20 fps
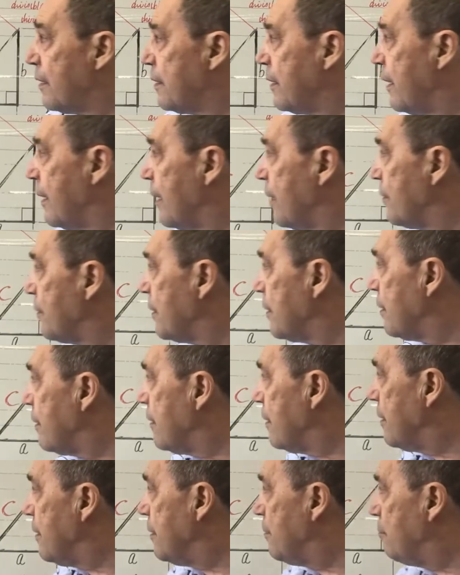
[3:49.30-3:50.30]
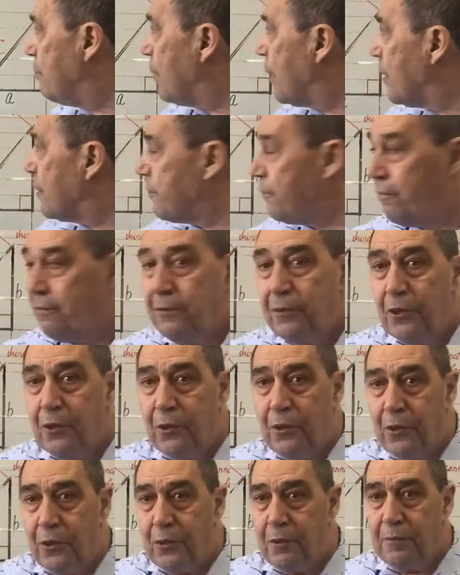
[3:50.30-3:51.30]
Now in mod
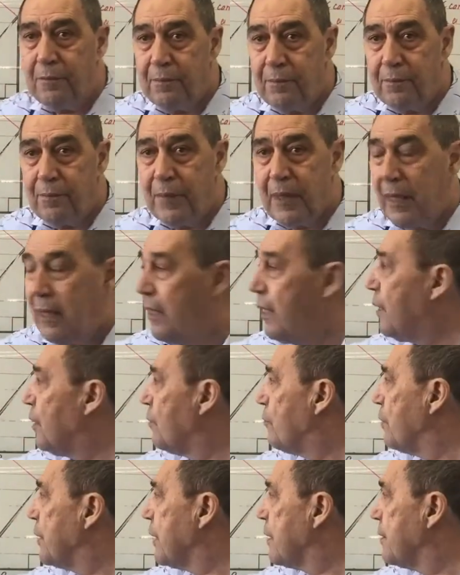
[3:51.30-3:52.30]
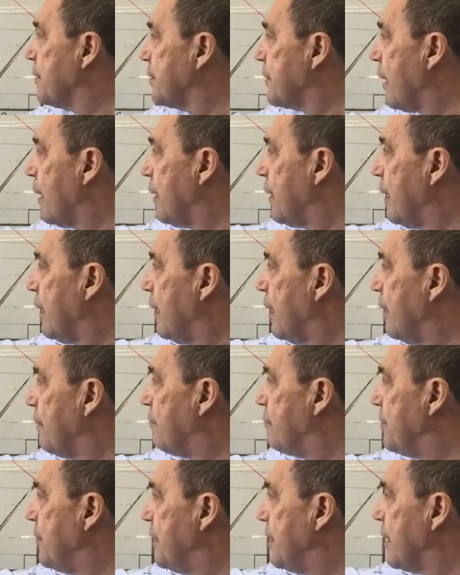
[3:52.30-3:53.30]
4, we can say
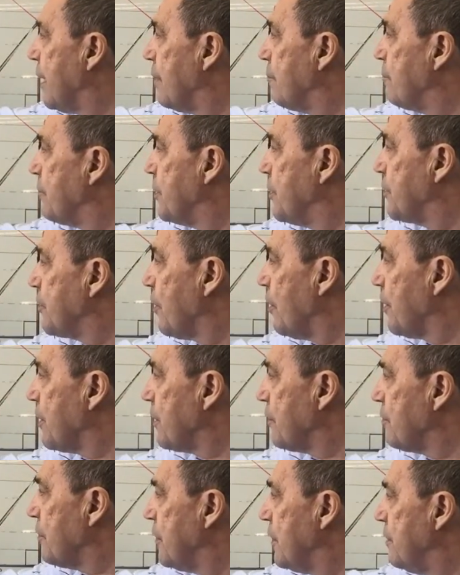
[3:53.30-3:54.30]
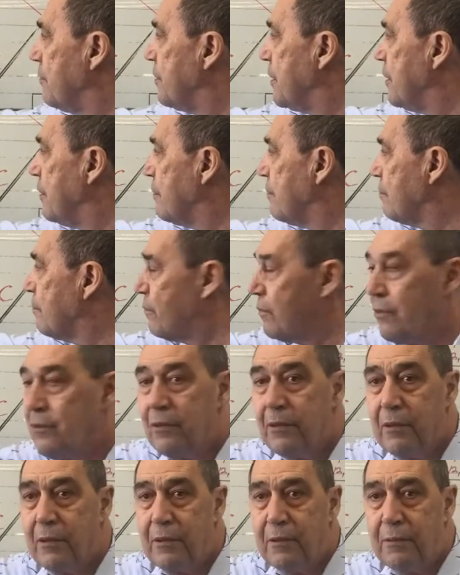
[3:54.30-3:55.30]
every number is either even,
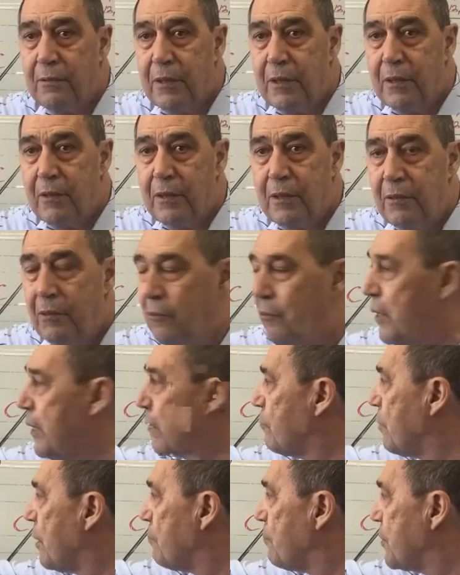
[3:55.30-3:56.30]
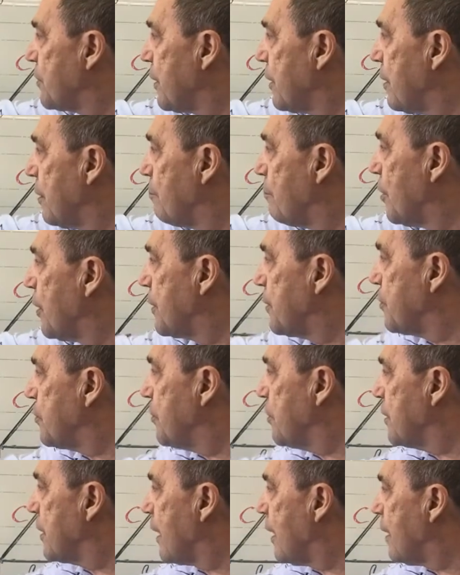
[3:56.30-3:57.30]
and we can represent it by
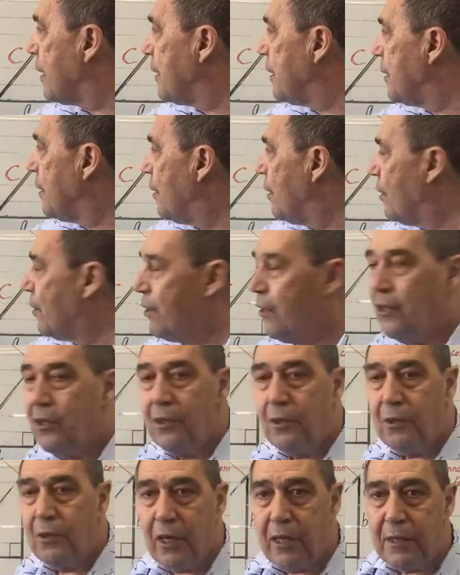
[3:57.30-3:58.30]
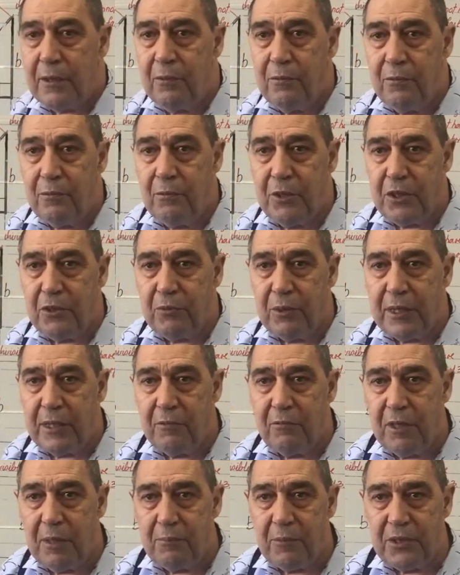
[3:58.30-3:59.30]
2k, or odd, which we
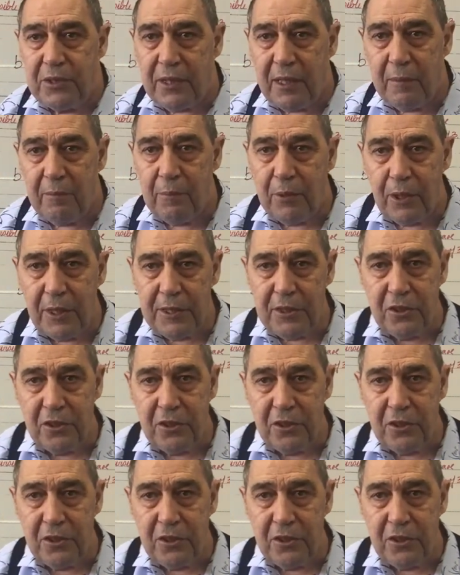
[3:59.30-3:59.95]
can represent by